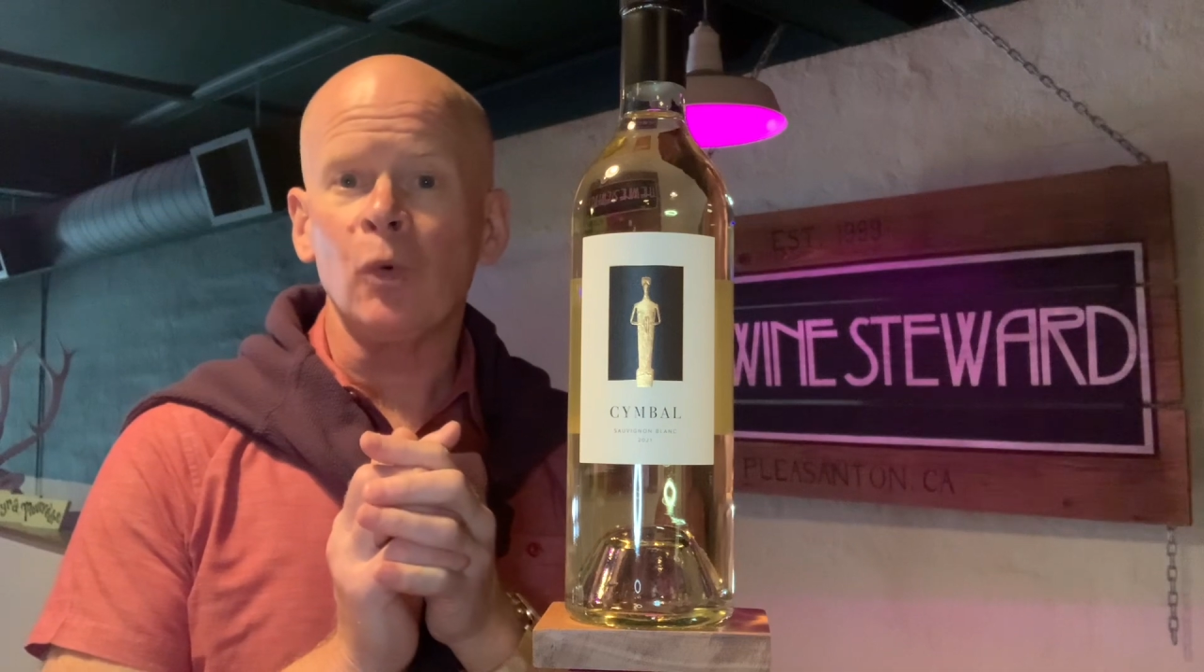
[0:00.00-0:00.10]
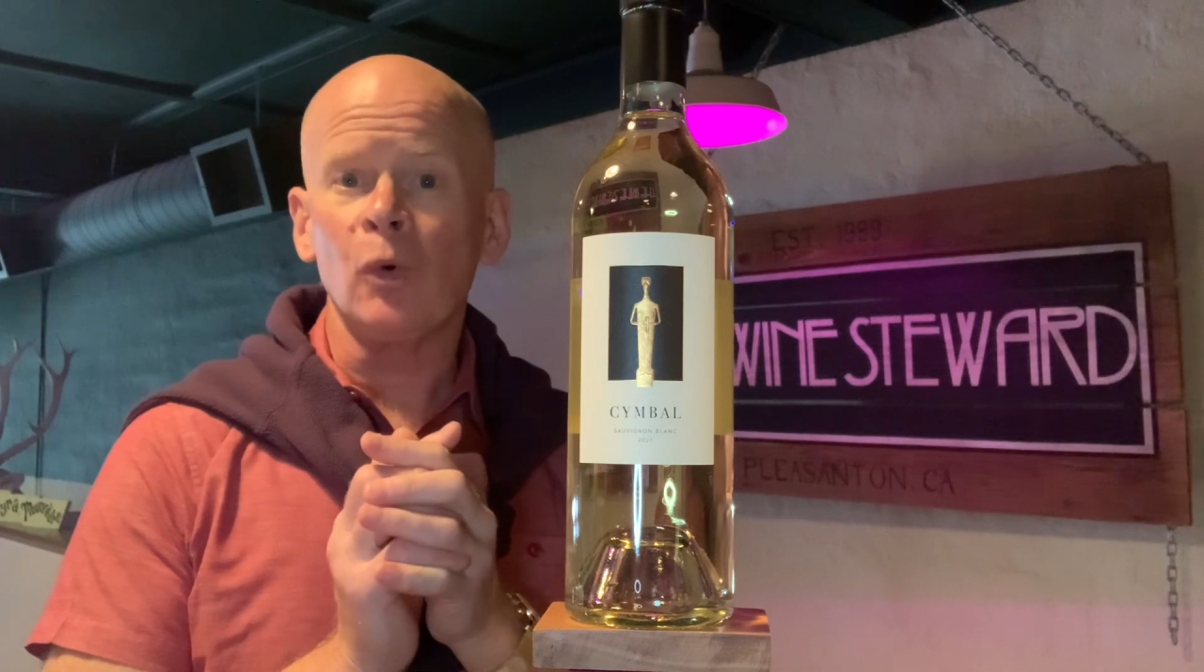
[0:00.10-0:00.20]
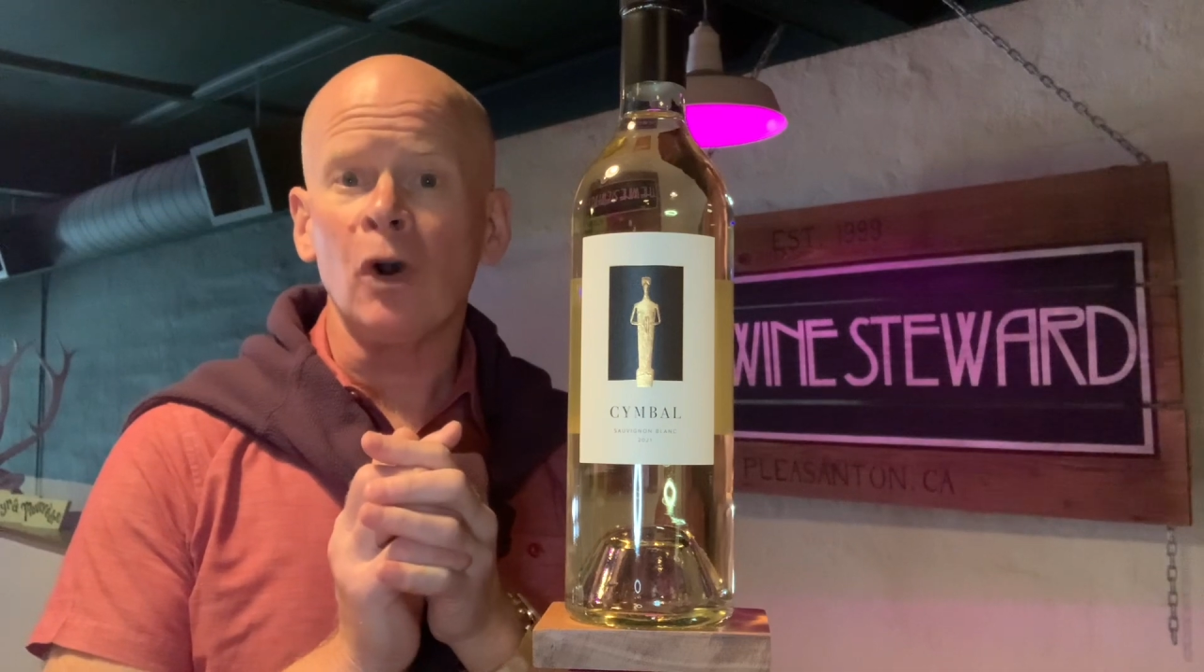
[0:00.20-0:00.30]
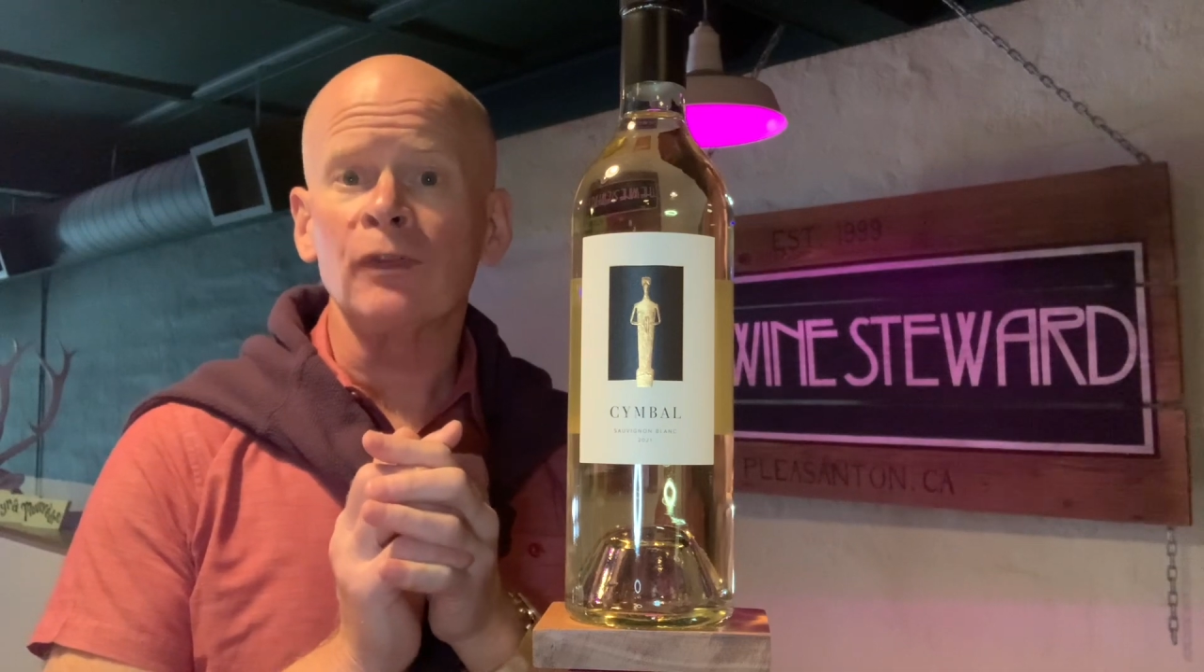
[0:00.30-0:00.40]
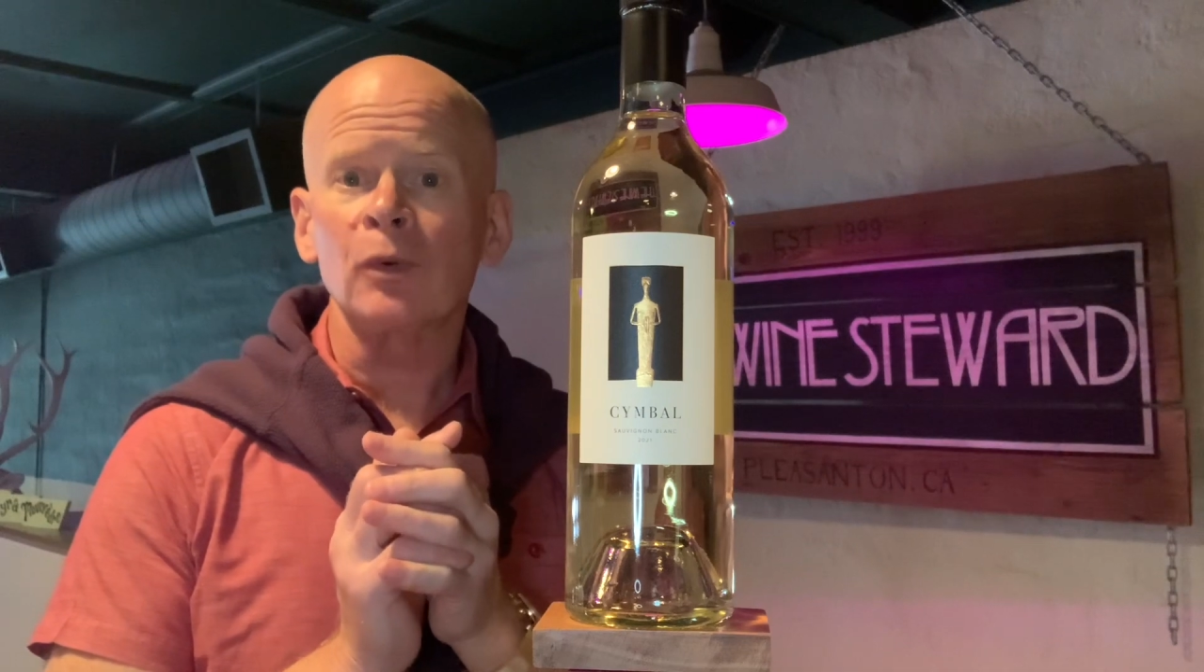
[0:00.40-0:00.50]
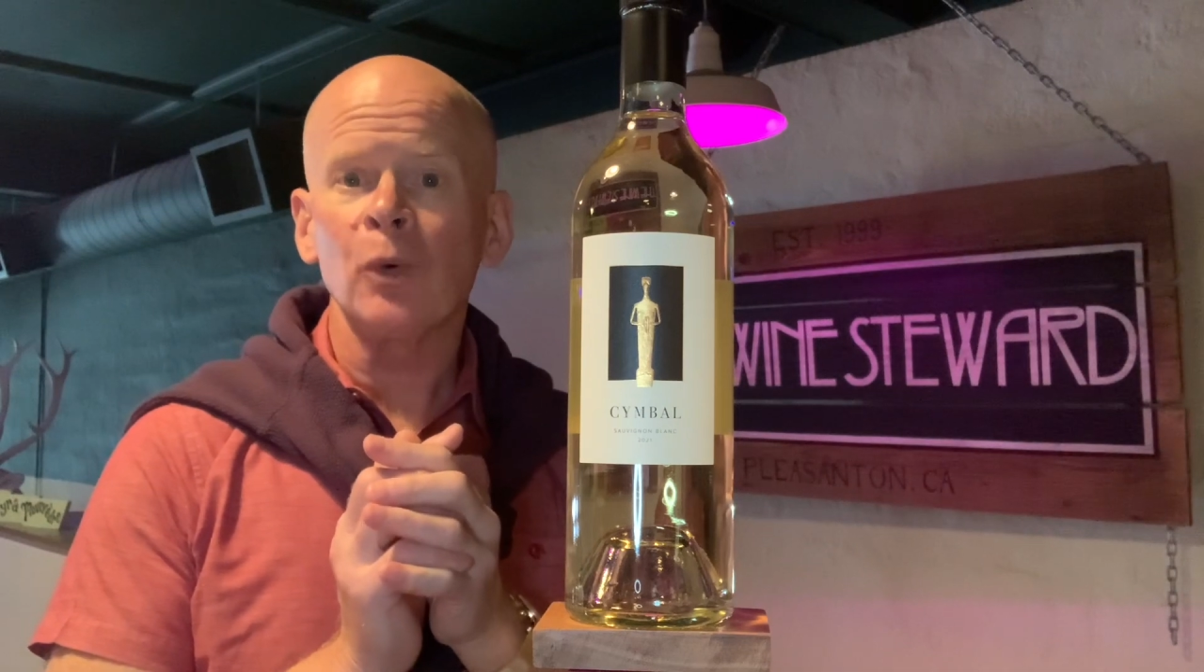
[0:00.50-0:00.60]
over